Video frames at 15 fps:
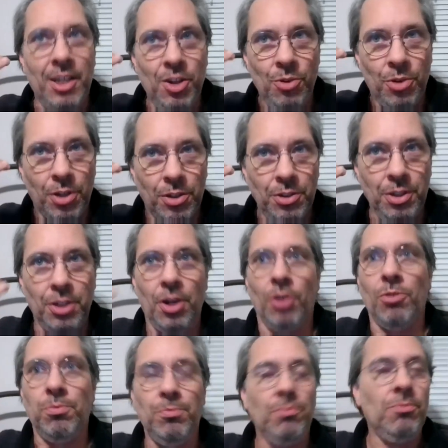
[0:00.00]
you could,
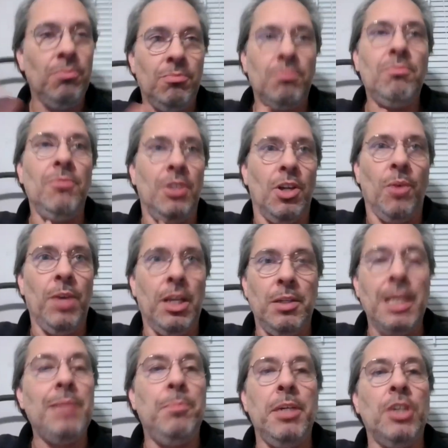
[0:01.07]

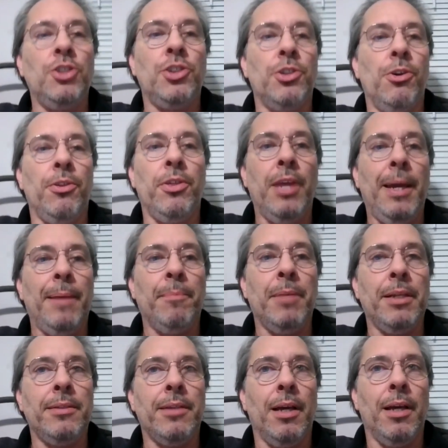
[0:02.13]
it'd be a sure thing.
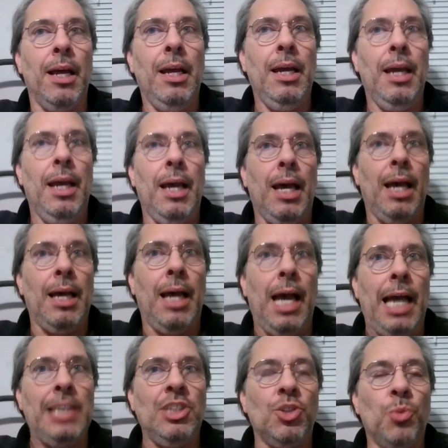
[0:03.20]
But
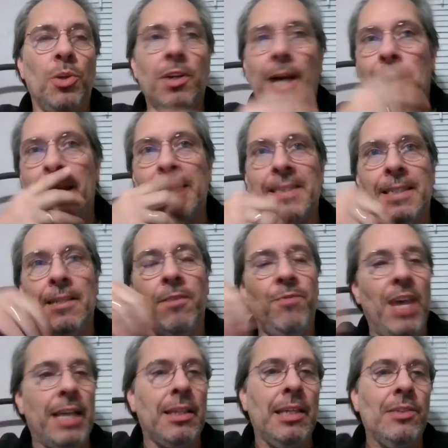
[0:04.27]
I just wonder how that's going to
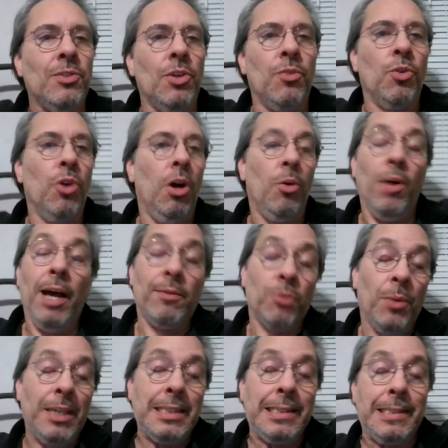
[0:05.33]
affect things overall. We'll have to
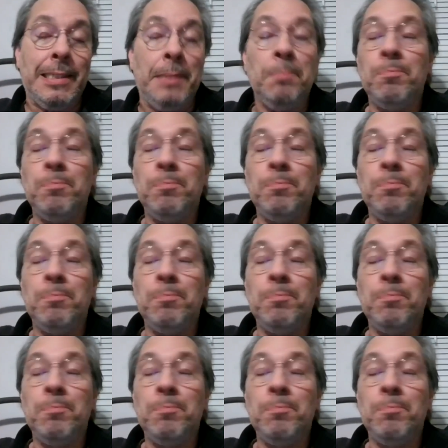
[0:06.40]
wait and see.